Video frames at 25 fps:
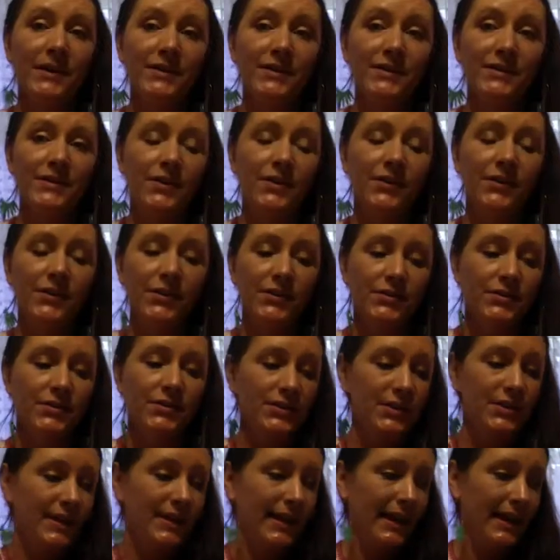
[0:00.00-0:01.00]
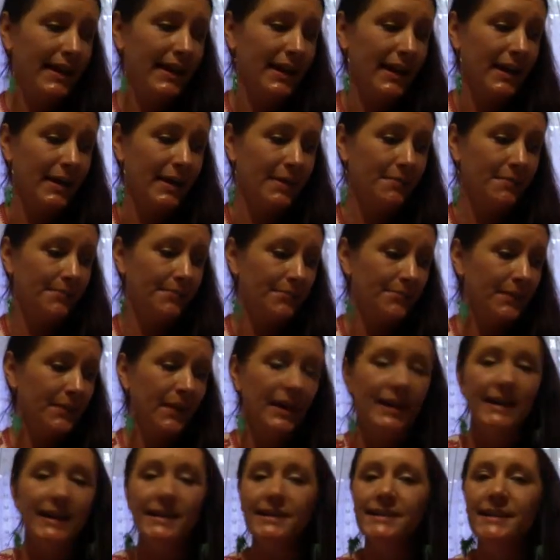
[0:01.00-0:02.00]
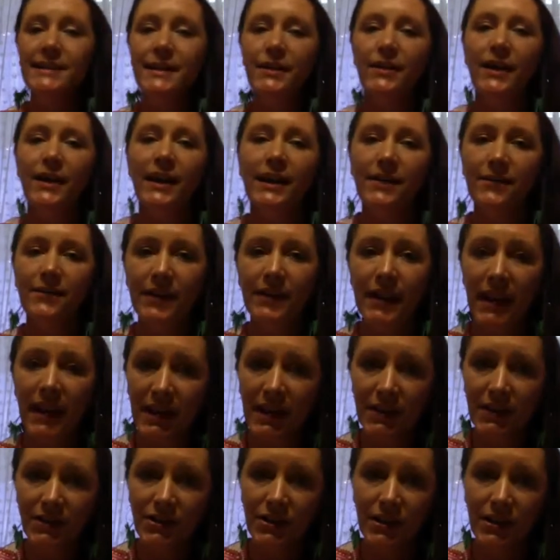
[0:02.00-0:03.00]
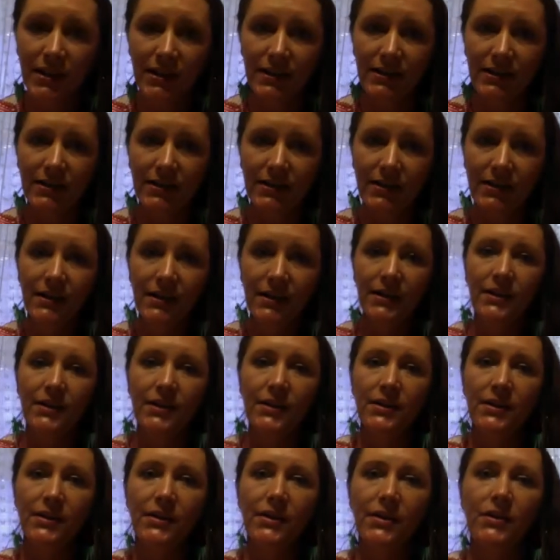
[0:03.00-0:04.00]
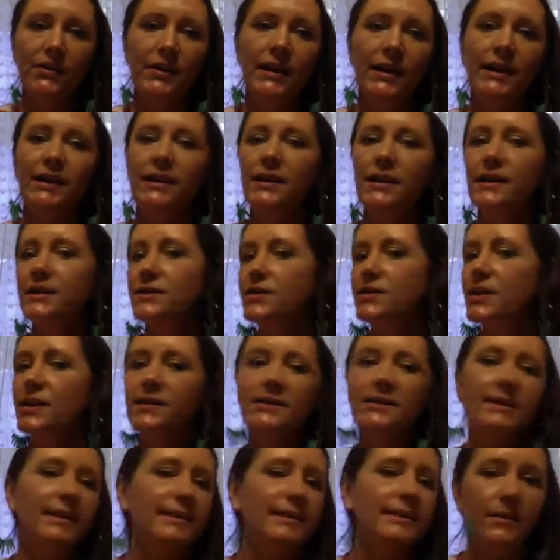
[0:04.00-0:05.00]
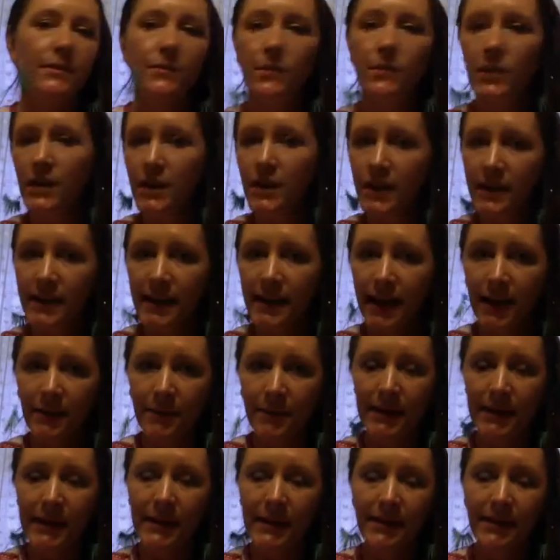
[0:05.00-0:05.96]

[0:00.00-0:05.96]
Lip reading: so used to that instant gratification, you know, and it just doesn't work that way.